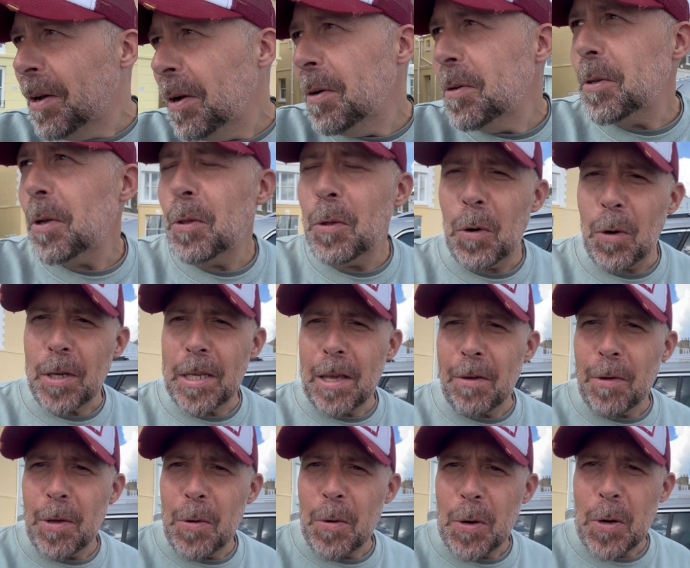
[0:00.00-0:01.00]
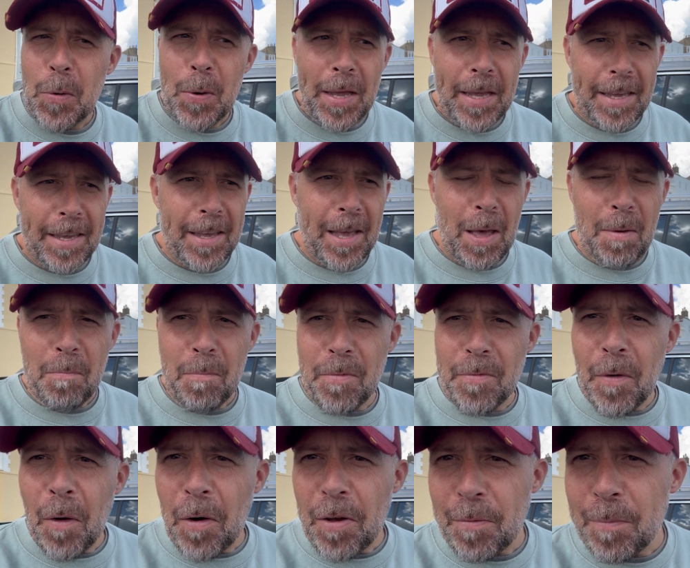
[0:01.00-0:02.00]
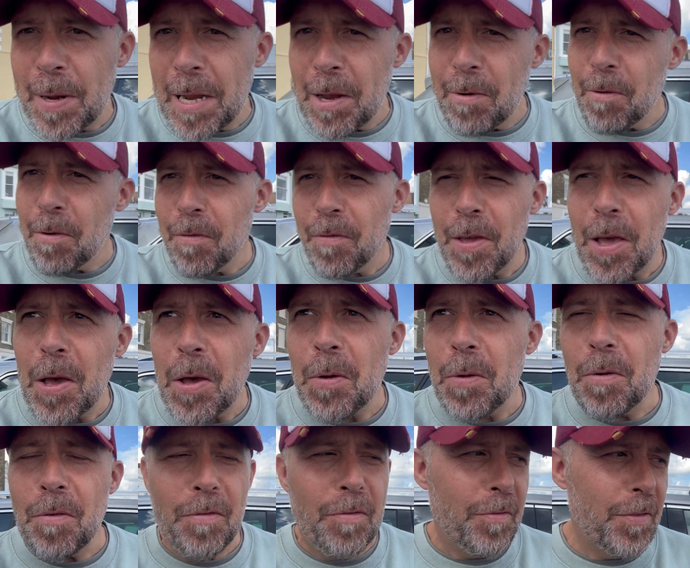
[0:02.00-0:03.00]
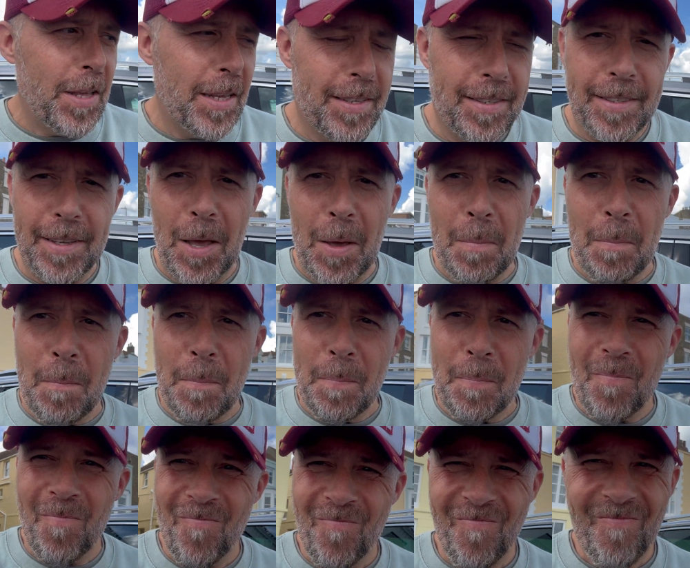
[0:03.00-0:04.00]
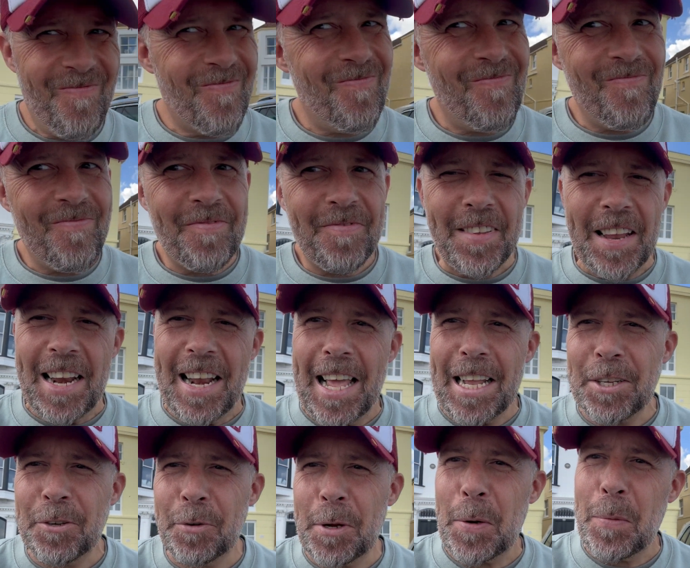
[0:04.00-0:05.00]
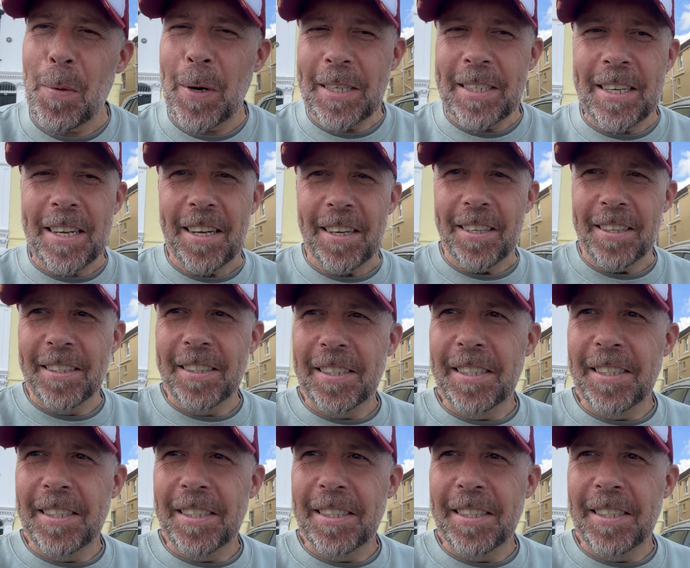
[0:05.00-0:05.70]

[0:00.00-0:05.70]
So I thought I'd give you a quick 5-minute review of this electric wonder.